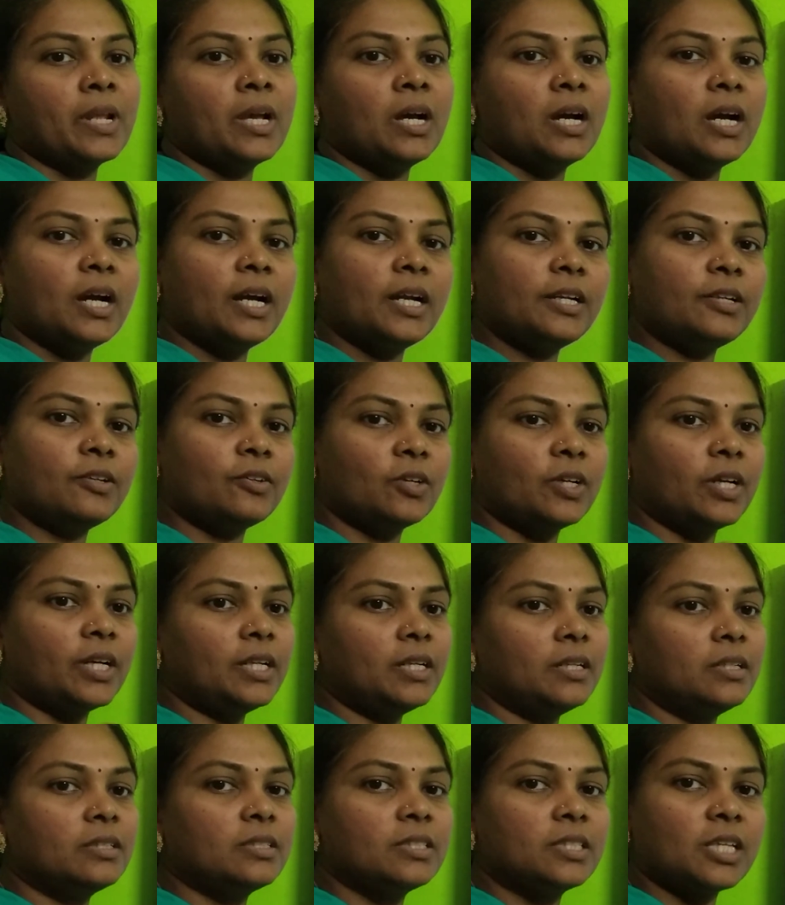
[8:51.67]
And you
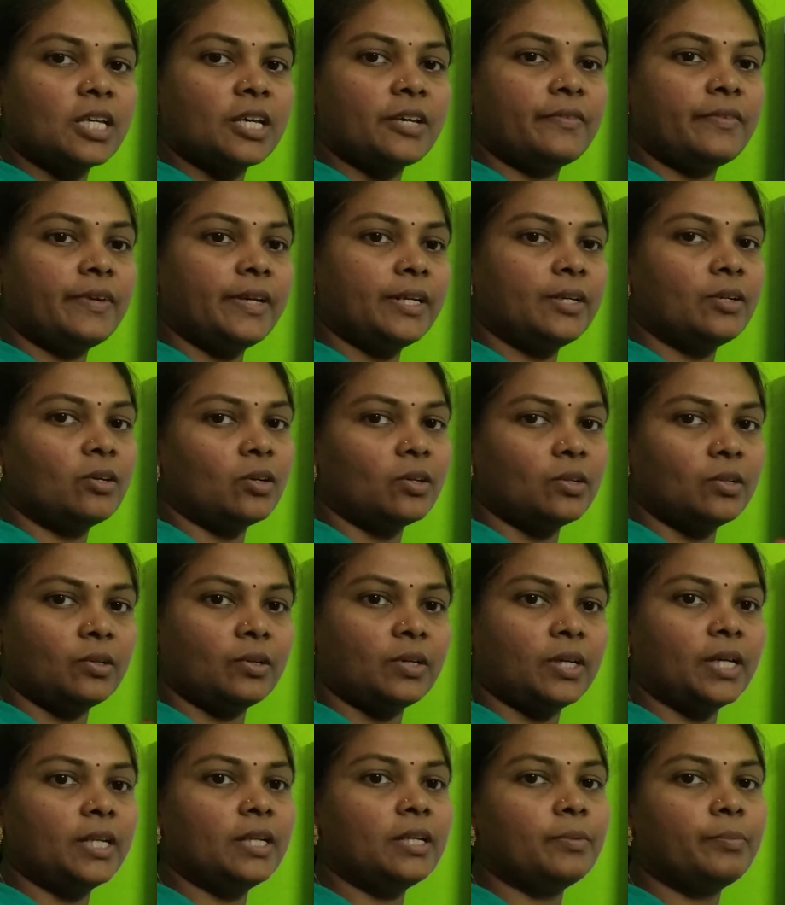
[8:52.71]
can save it or you
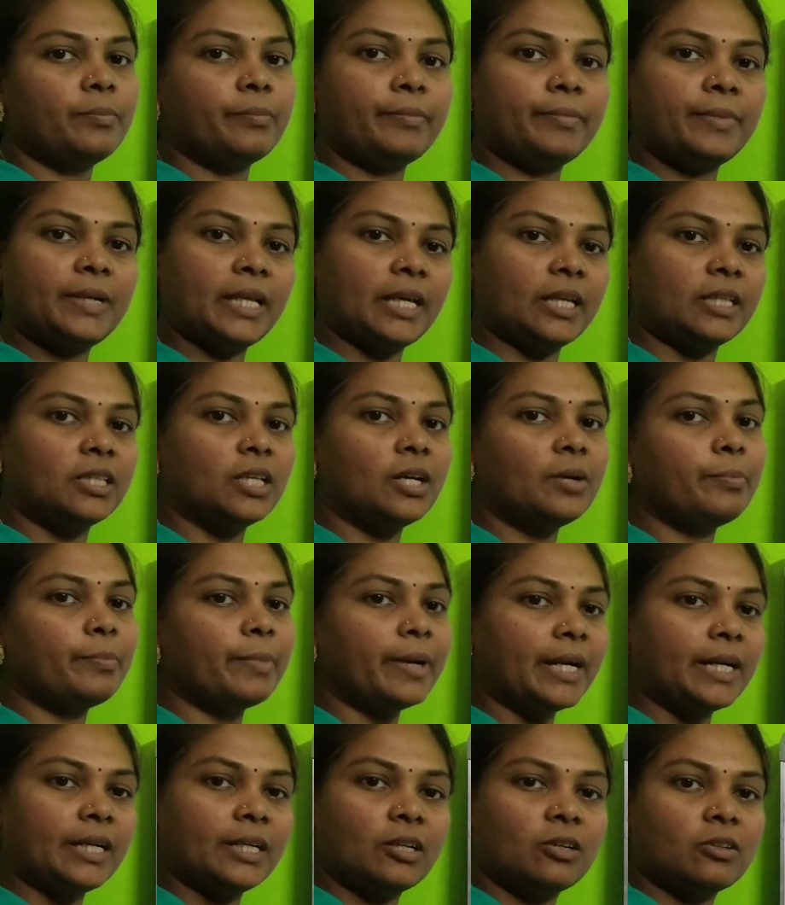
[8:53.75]
can take the
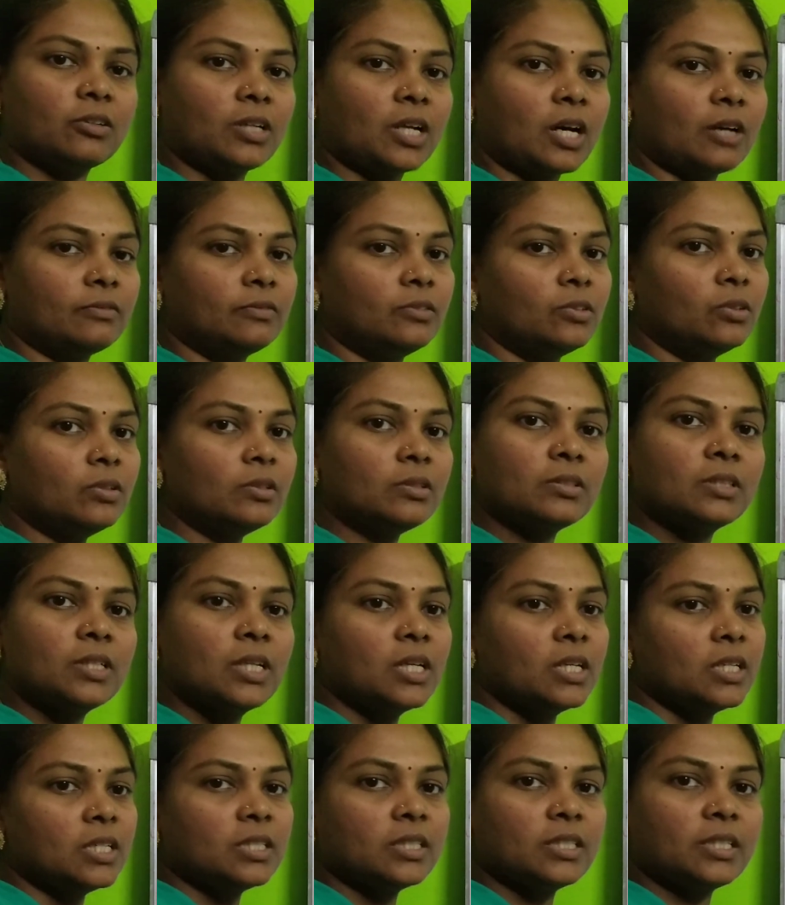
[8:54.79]
printout of those
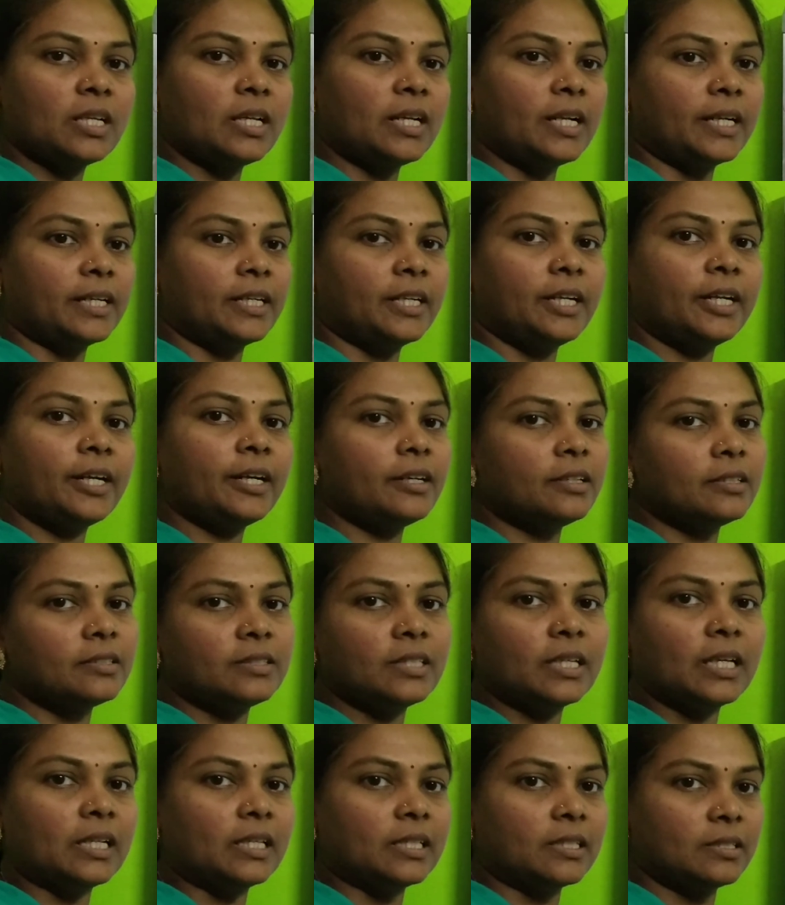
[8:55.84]
selected
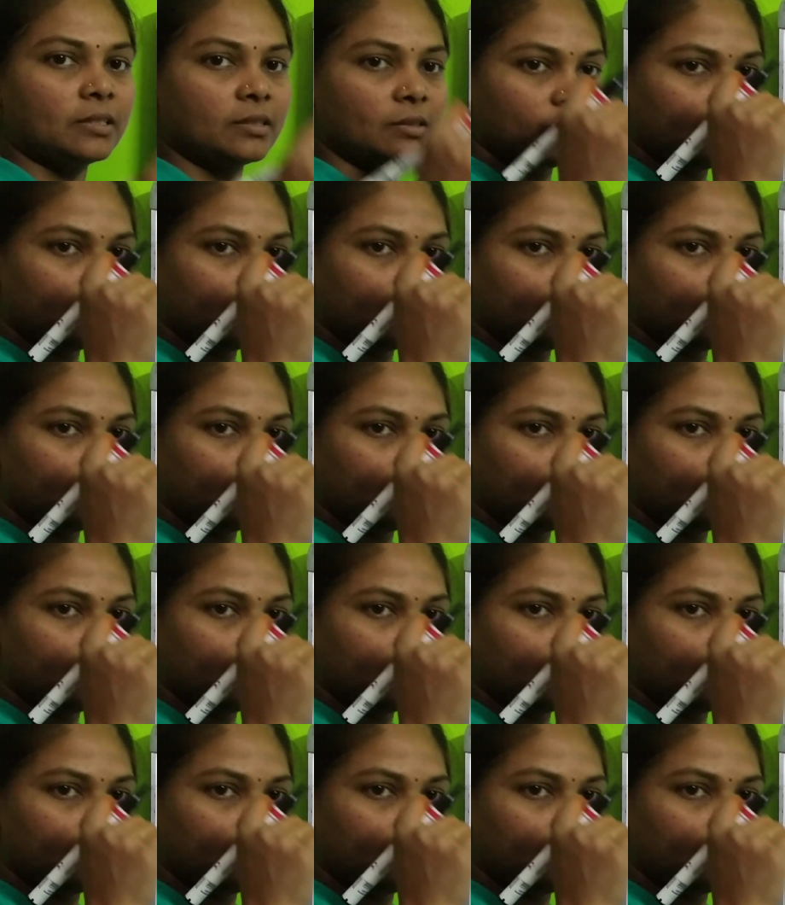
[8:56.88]
cells.